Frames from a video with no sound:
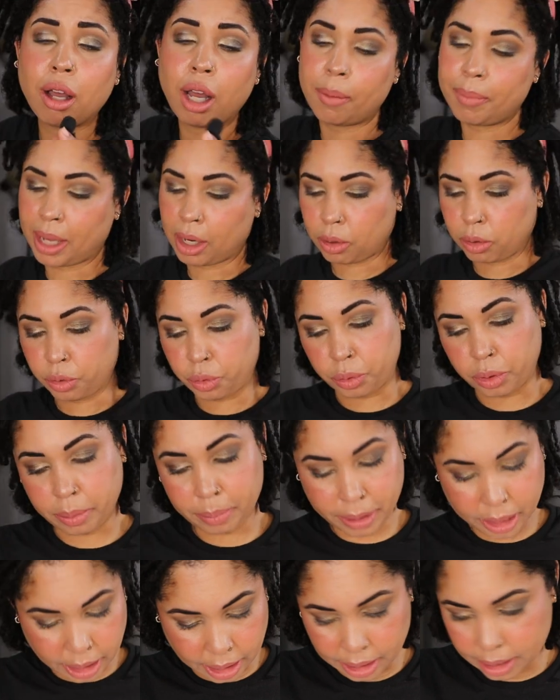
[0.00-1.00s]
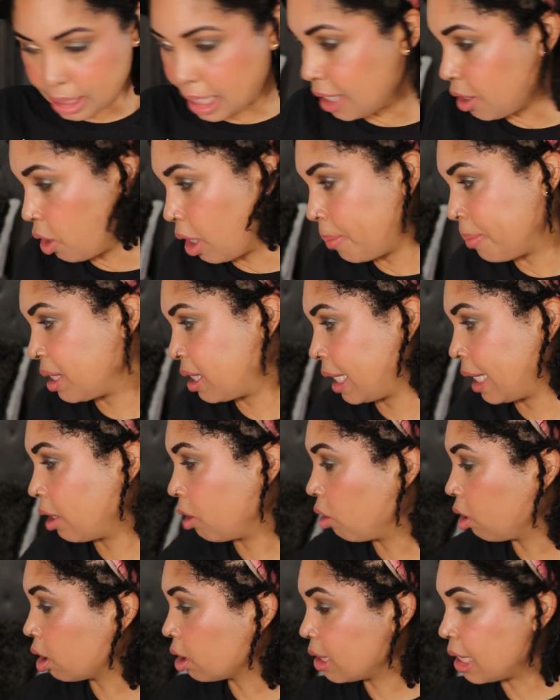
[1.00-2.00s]
I'm not going to do it because I know I've been saying
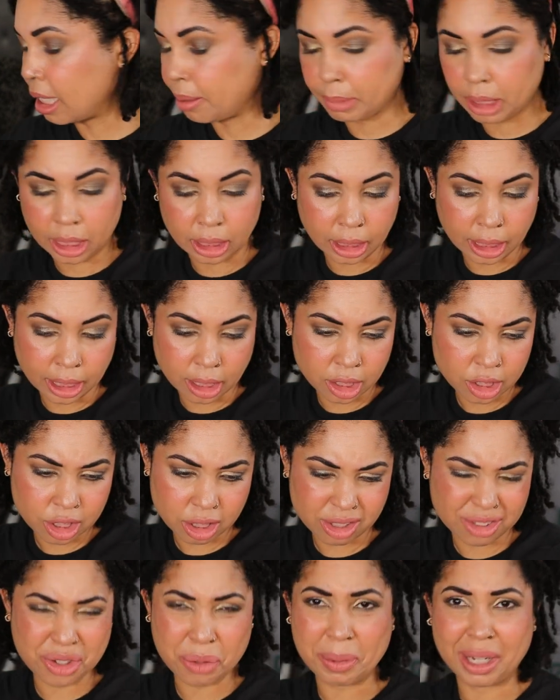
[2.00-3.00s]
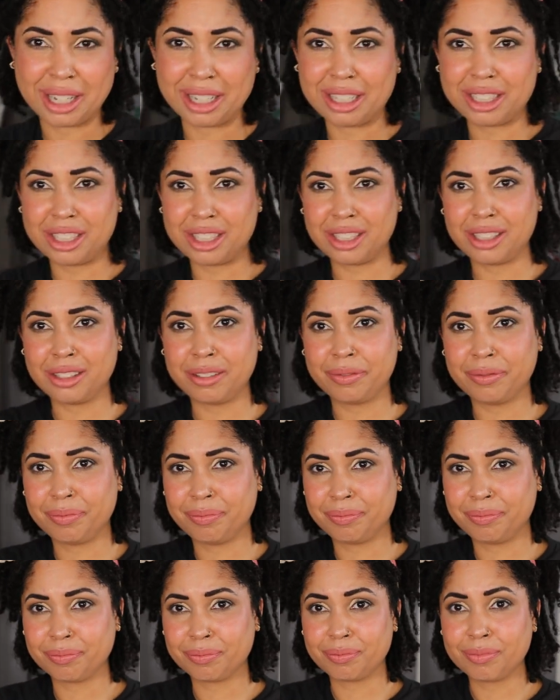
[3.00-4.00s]
it all the time lately and it's just too much.
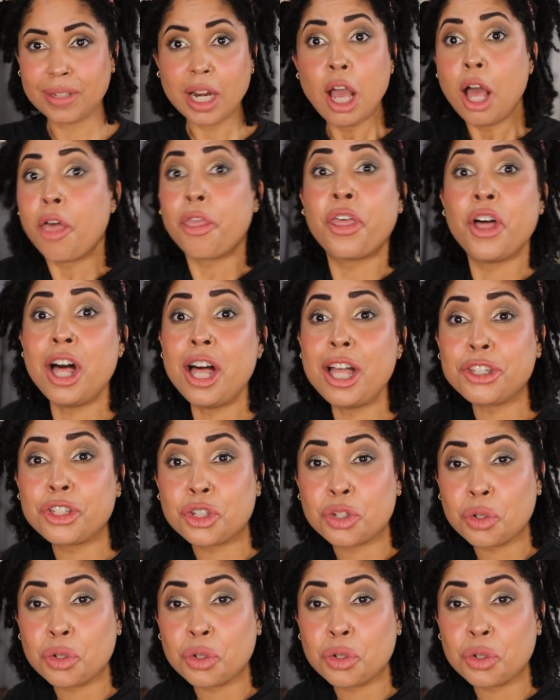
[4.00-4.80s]
The